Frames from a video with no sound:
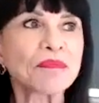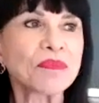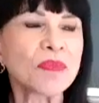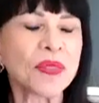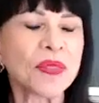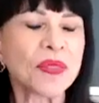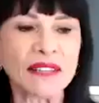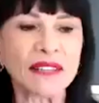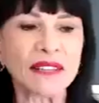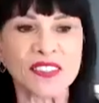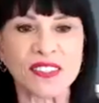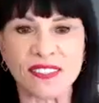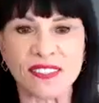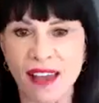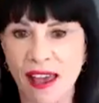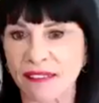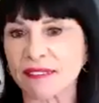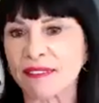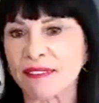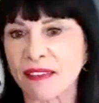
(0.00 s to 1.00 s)
that
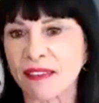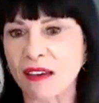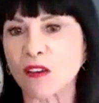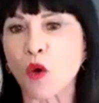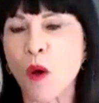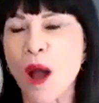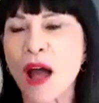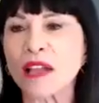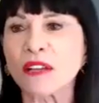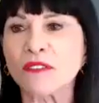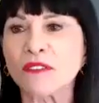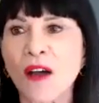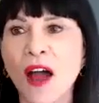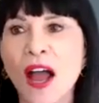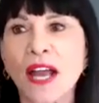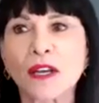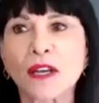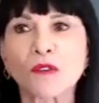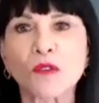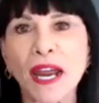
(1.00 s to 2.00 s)
set the
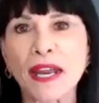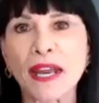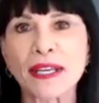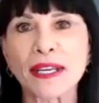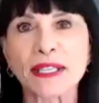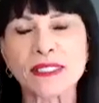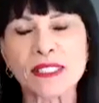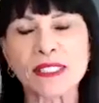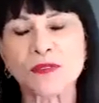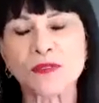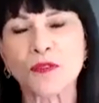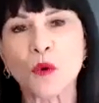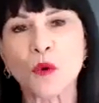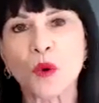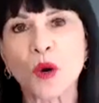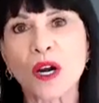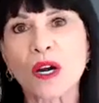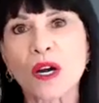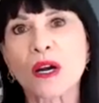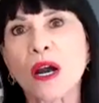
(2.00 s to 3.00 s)
qualifying rates
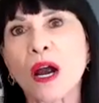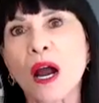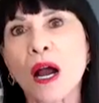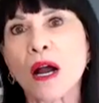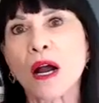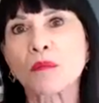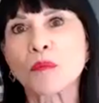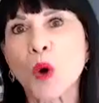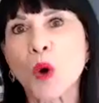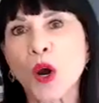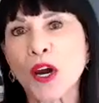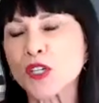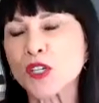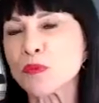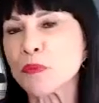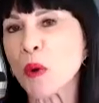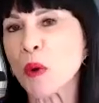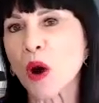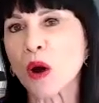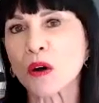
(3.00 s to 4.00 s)
for
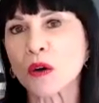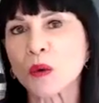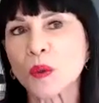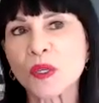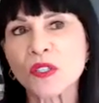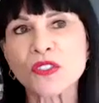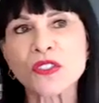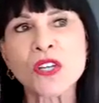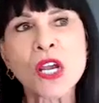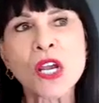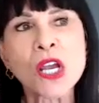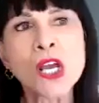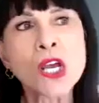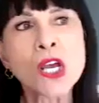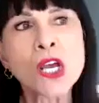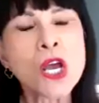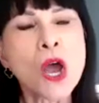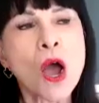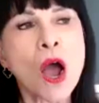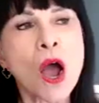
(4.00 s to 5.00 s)
mortgage borrowers.
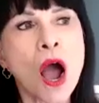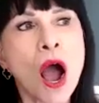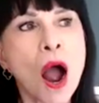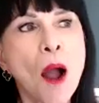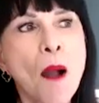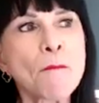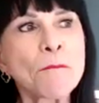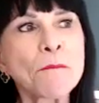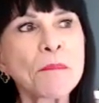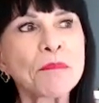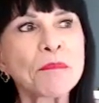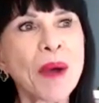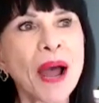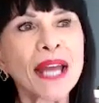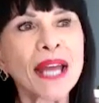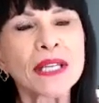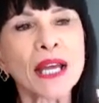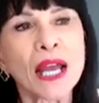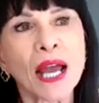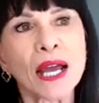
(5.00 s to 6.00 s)

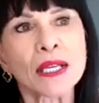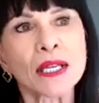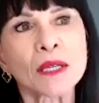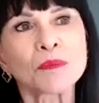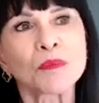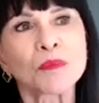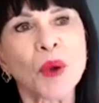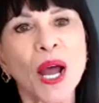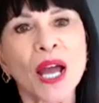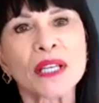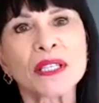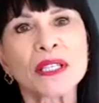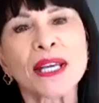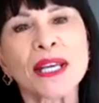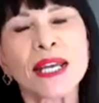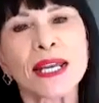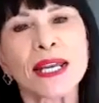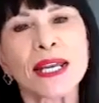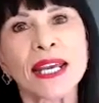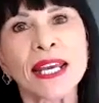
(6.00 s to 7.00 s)
But
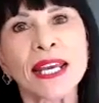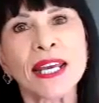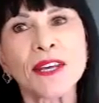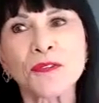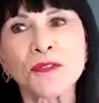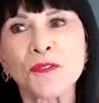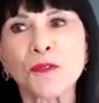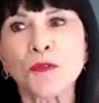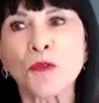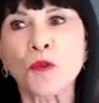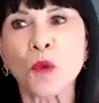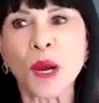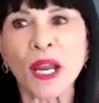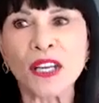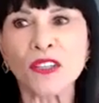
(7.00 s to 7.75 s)
if we